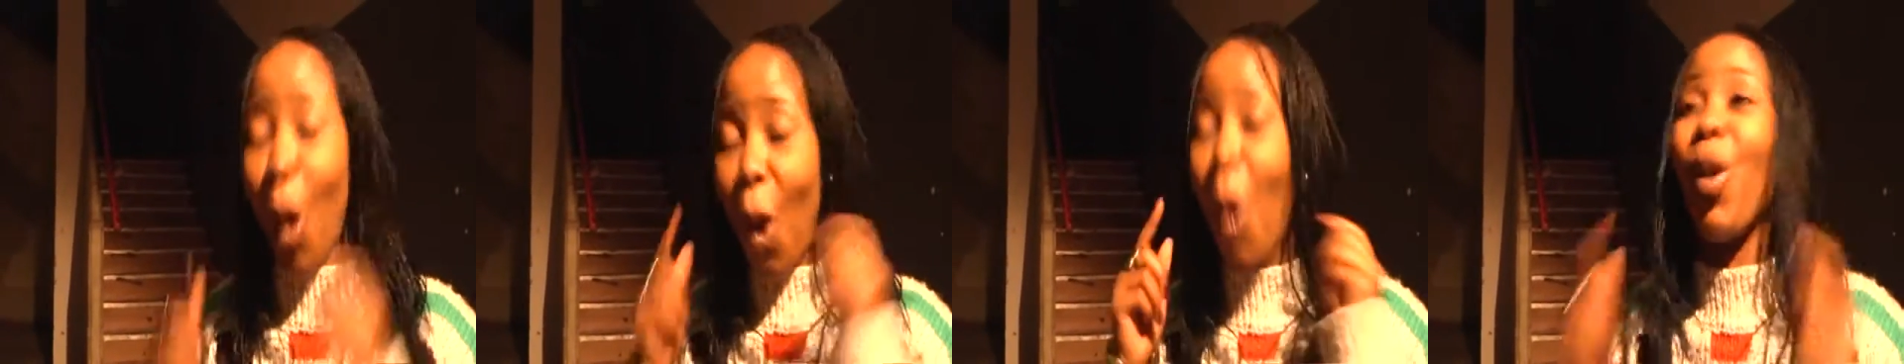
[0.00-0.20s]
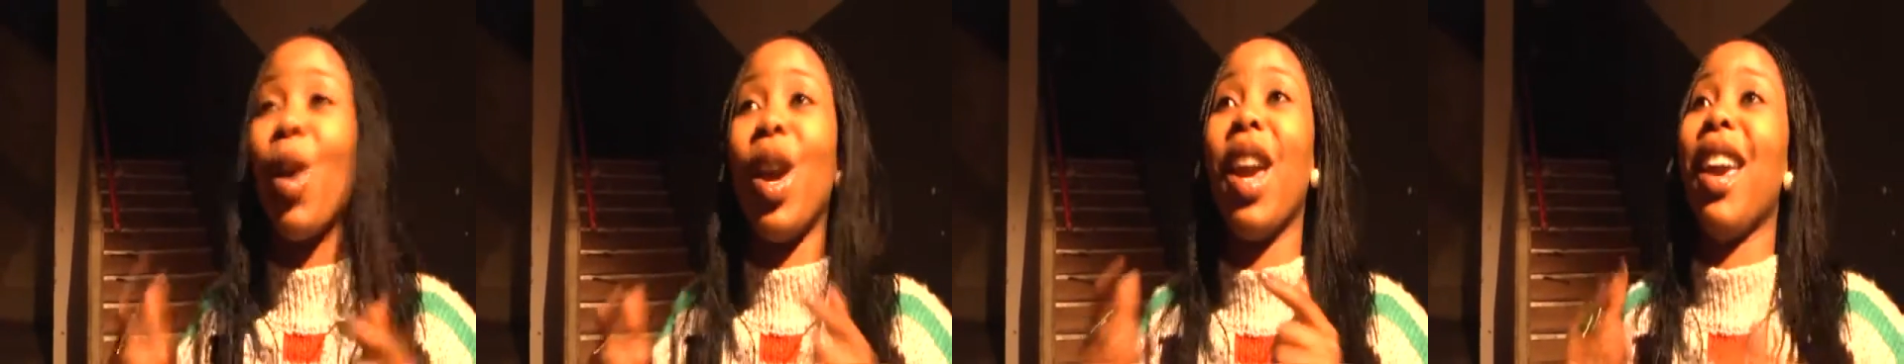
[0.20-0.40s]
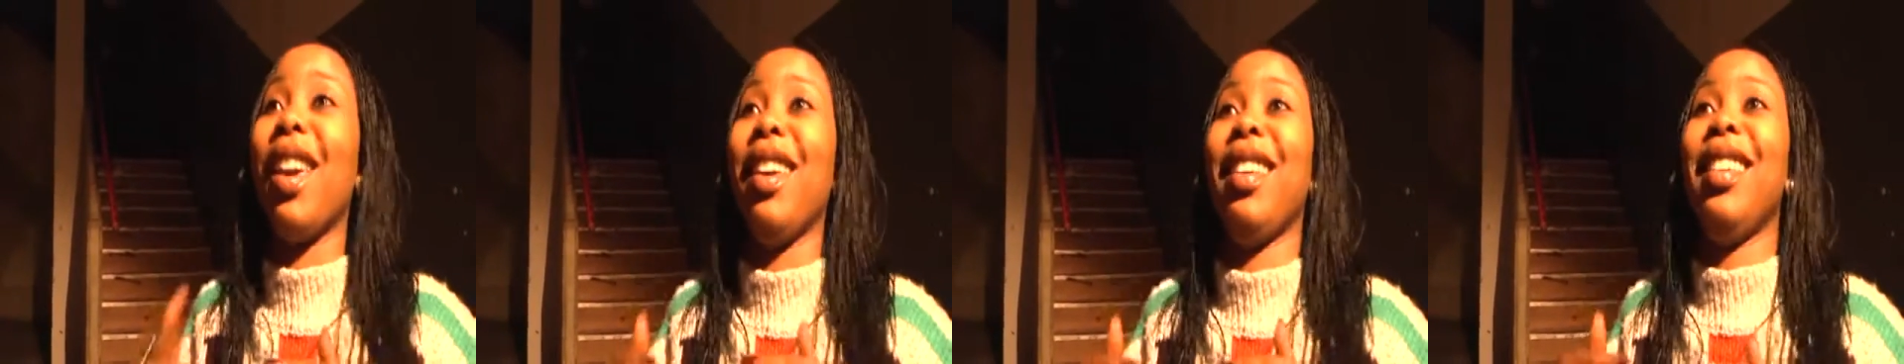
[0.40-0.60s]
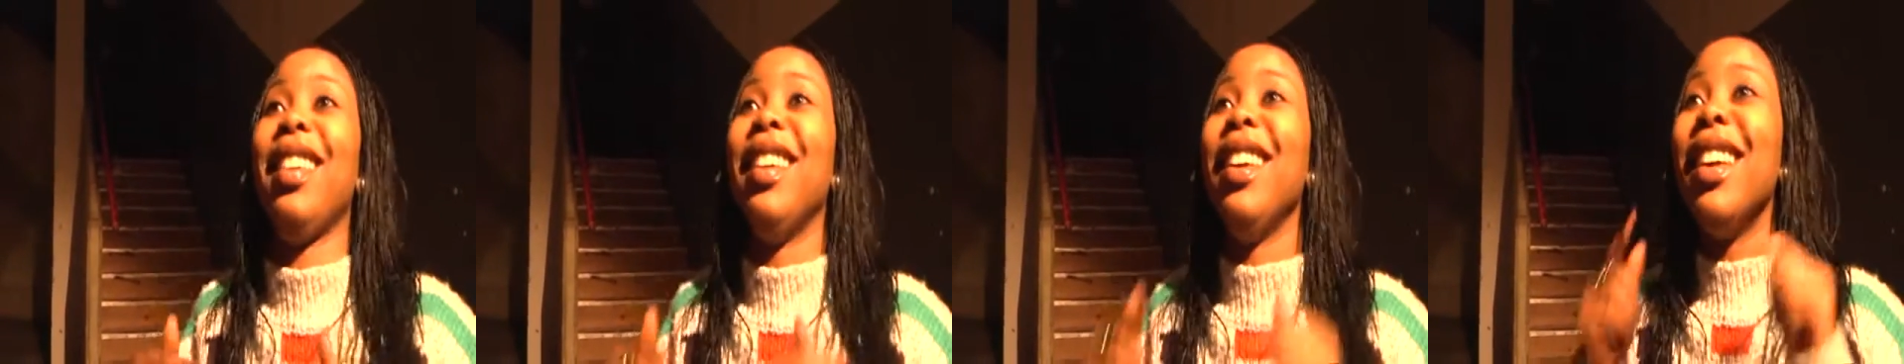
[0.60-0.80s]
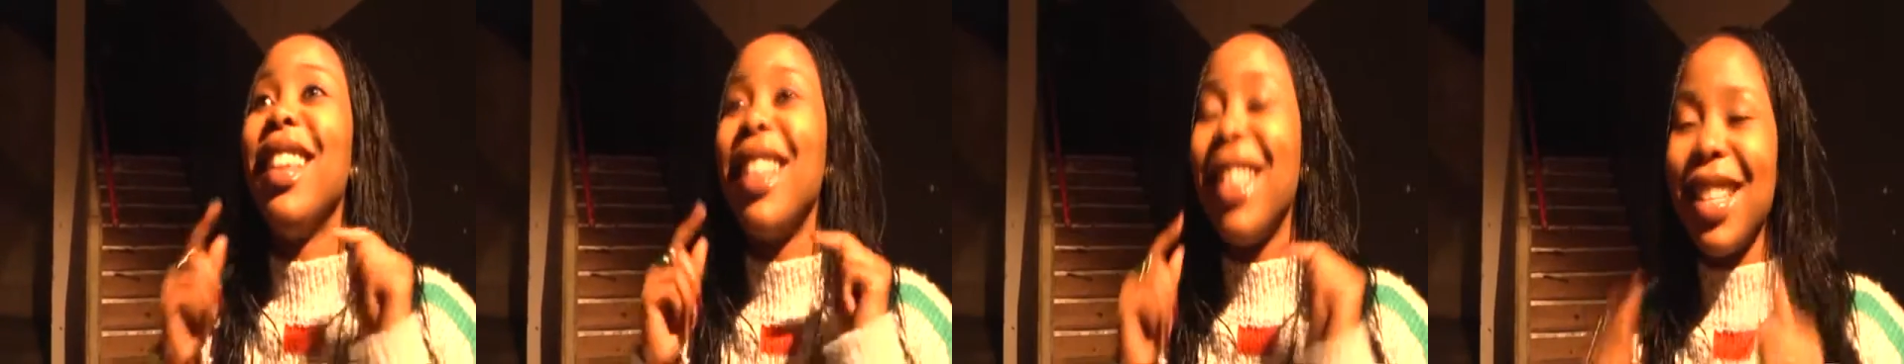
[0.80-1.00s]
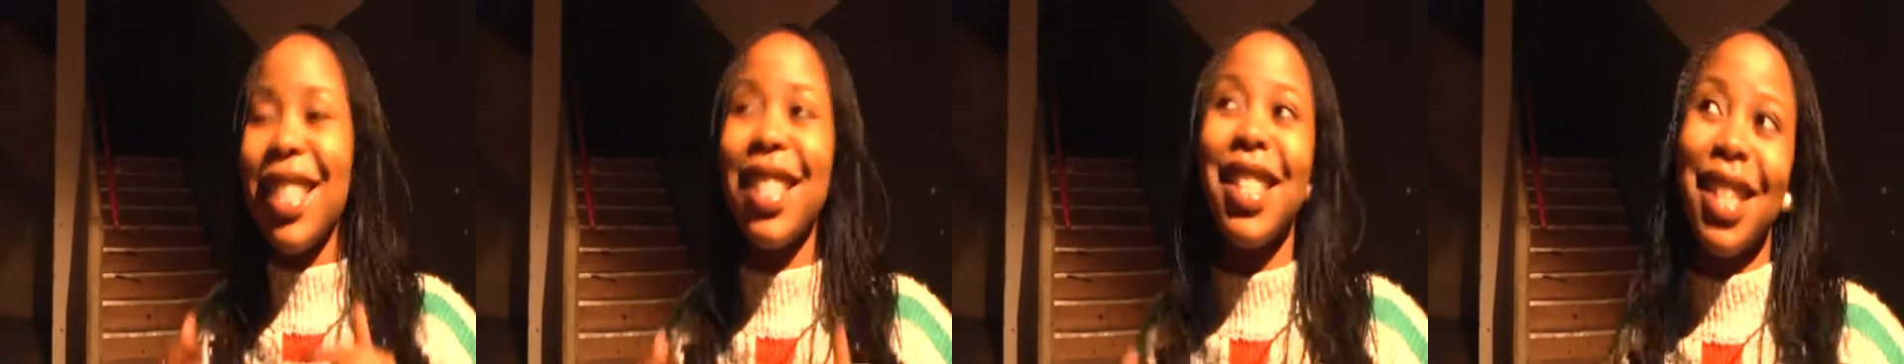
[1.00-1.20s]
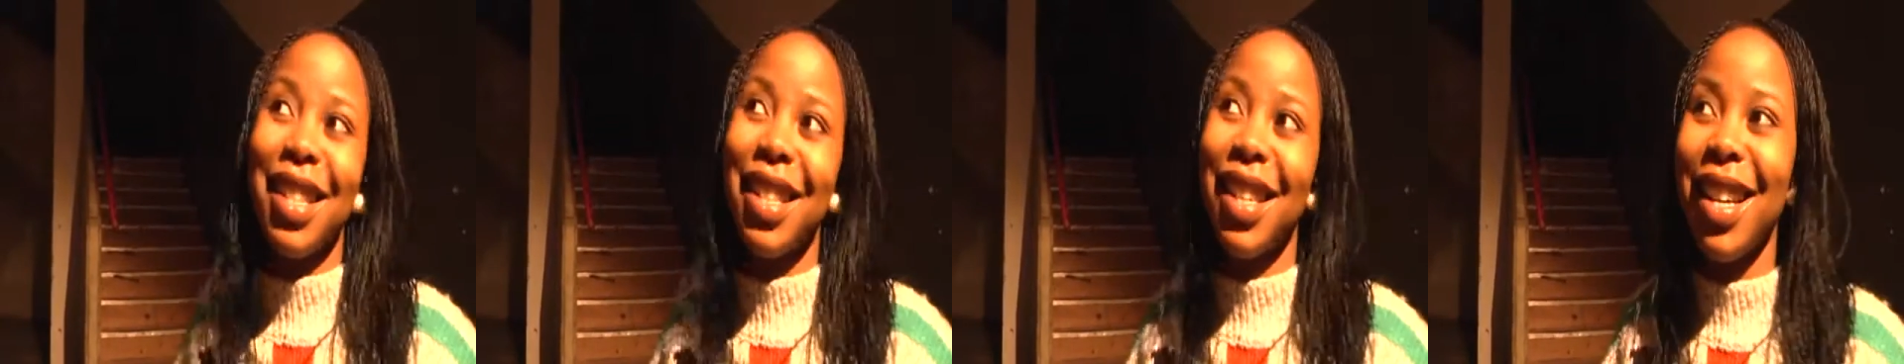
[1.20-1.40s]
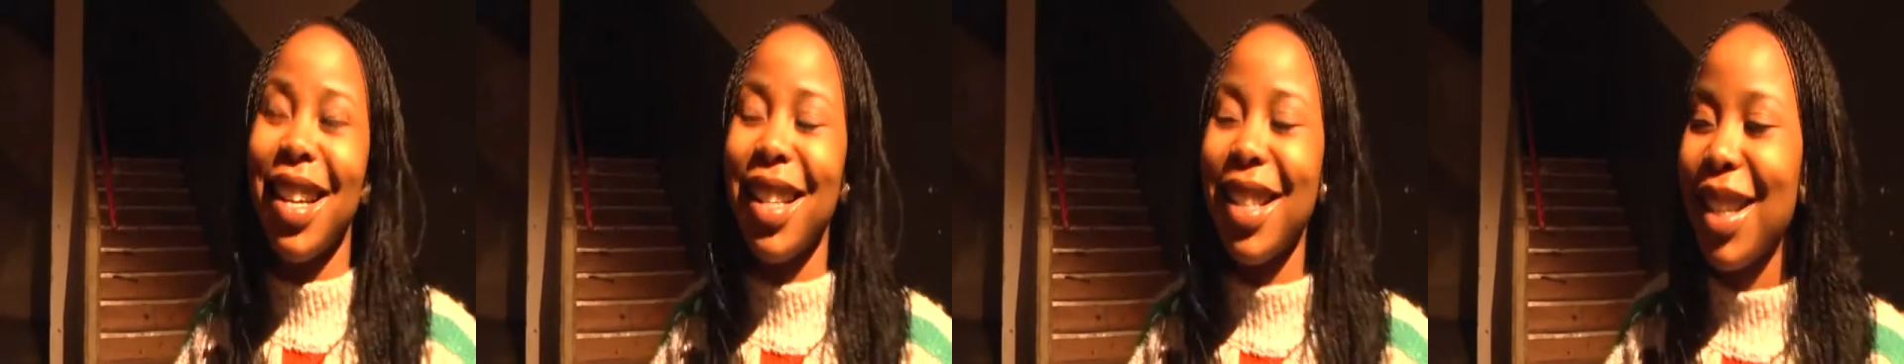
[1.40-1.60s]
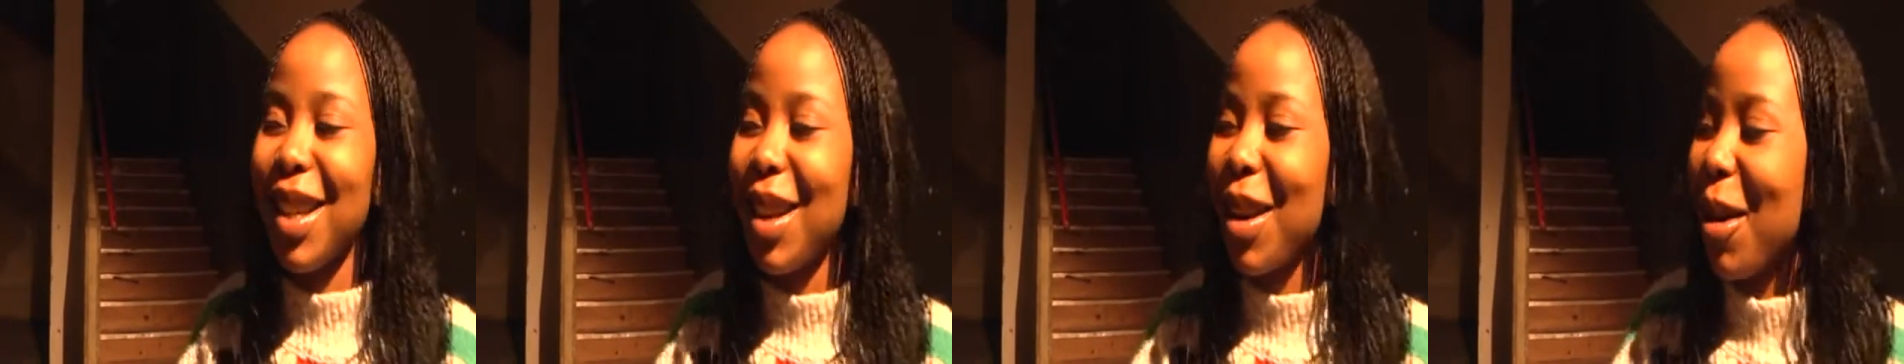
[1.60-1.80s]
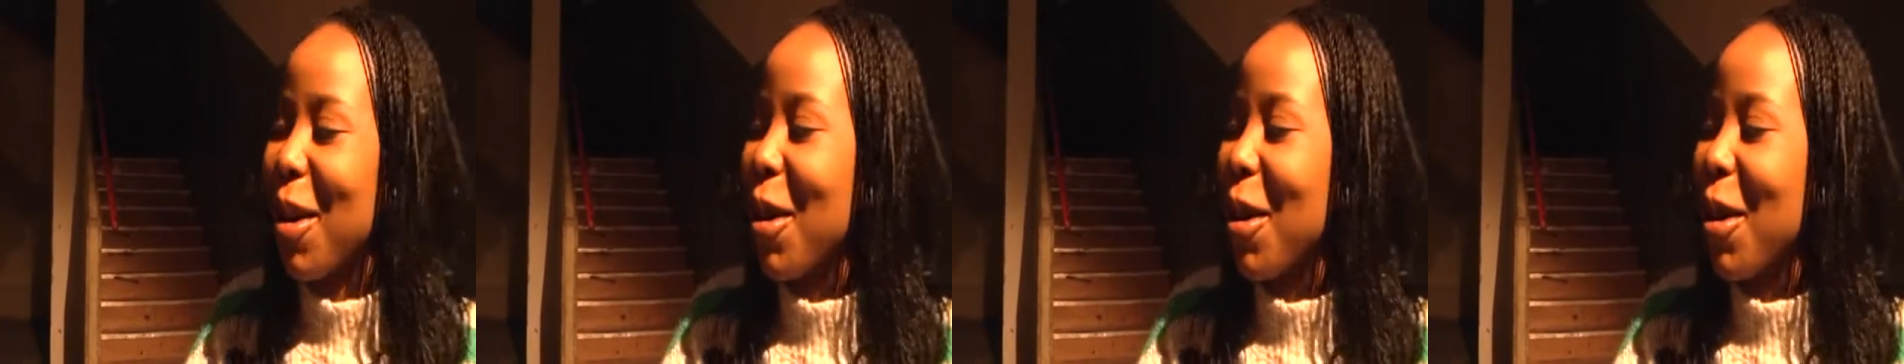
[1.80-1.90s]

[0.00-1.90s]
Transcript: okay, this is it.